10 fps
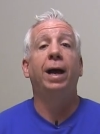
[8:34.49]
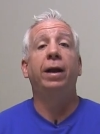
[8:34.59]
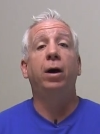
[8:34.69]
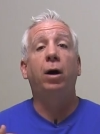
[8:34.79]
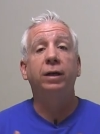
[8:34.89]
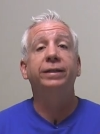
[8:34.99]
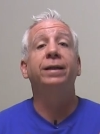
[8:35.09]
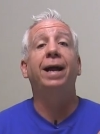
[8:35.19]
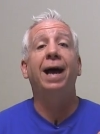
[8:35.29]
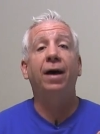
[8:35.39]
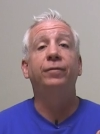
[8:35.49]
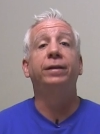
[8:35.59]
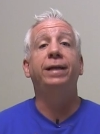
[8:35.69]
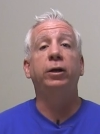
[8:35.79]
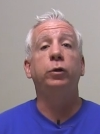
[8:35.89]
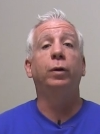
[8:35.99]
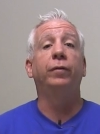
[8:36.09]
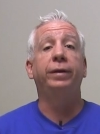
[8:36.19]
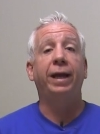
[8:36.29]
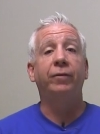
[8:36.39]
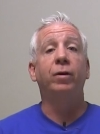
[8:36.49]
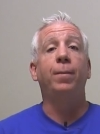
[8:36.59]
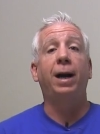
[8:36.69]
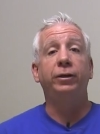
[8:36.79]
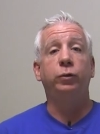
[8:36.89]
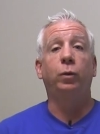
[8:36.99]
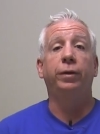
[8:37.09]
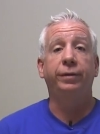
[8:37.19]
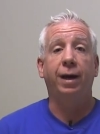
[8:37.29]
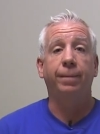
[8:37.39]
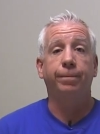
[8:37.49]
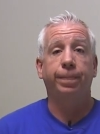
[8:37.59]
and us not have to tell you every day and remind you all the time.